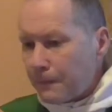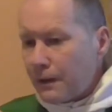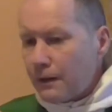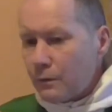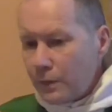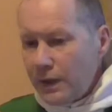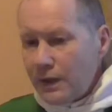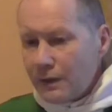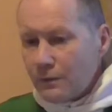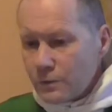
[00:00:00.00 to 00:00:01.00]
And we
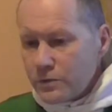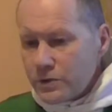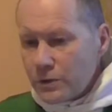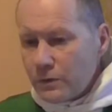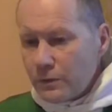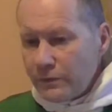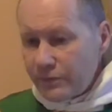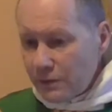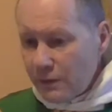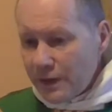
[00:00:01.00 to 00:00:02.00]
can also, if
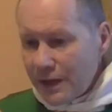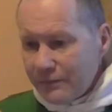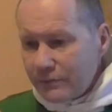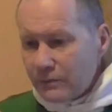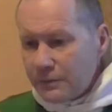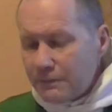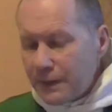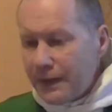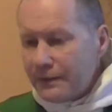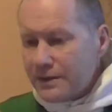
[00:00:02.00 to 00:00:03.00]
you are not careful, be
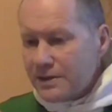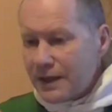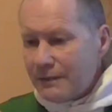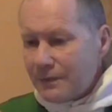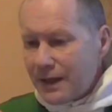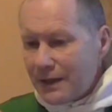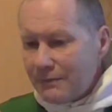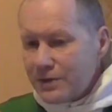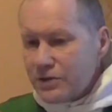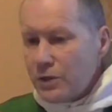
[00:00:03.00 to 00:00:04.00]
playing the same game.
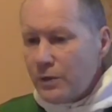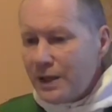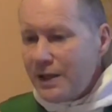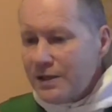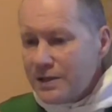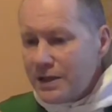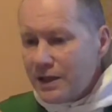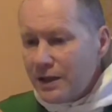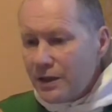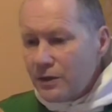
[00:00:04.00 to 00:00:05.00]
It's so
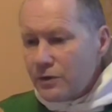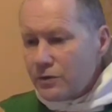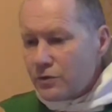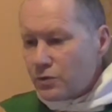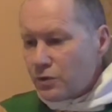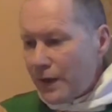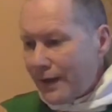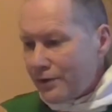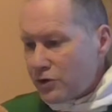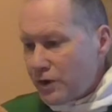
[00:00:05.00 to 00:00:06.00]
easy to
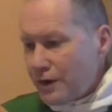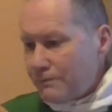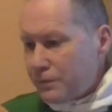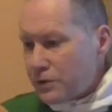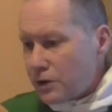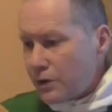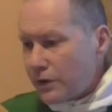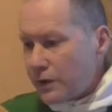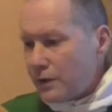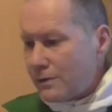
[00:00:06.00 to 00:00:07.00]
actually put
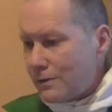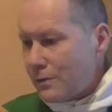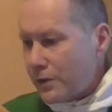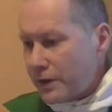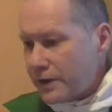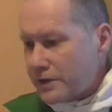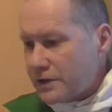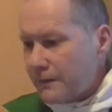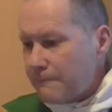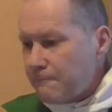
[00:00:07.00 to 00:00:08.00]
on
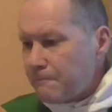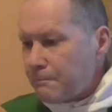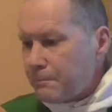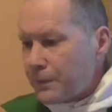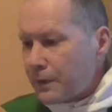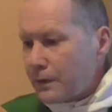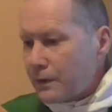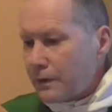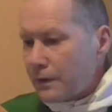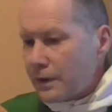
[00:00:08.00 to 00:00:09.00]
noise.
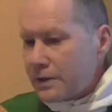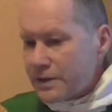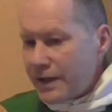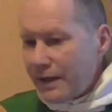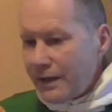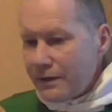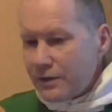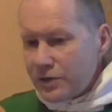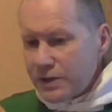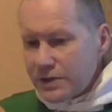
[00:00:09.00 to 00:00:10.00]
It's there
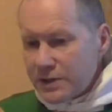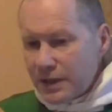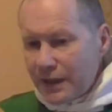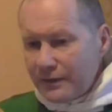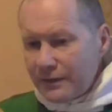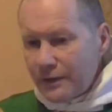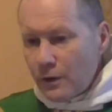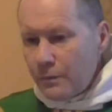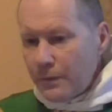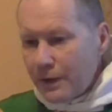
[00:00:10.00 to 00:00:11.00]
just at the
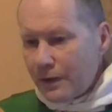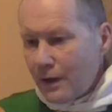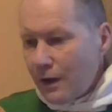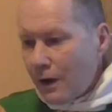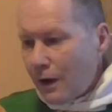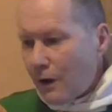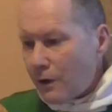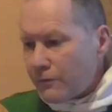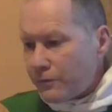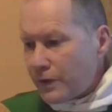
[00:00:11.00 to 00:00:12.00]
opening
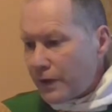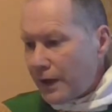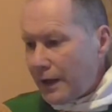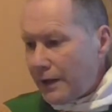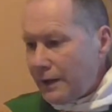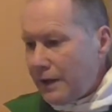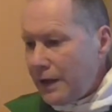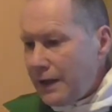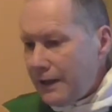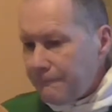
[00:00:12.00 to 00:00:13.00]
of a
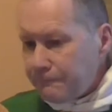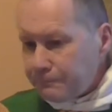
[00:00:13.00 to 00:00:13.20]
key.